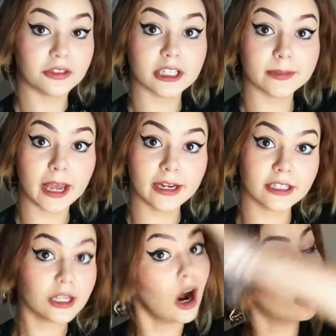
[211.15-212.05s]
This side
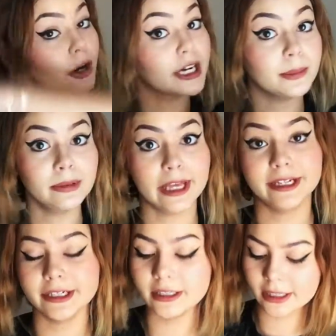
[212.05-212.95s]
is already
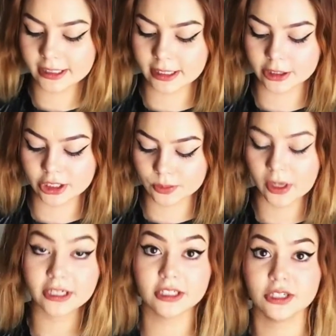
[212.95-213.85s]
blended because I just
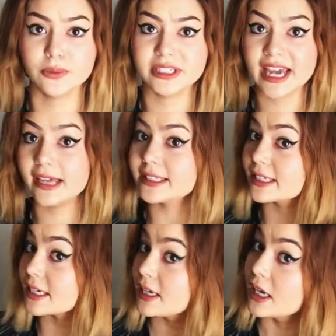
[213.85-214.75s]
wanted to do a
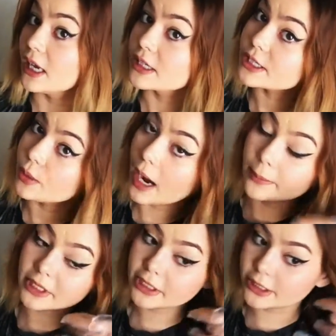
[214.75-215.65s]
test. So
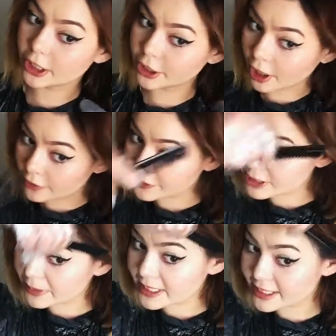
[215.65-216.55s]
I'm gonna start off
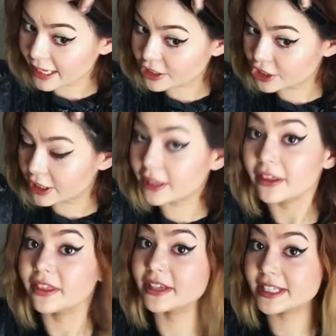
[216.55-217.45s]
just by sectioning
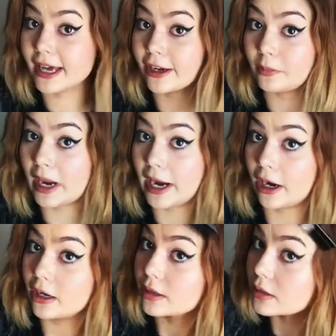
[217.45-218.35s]
this side of my hair.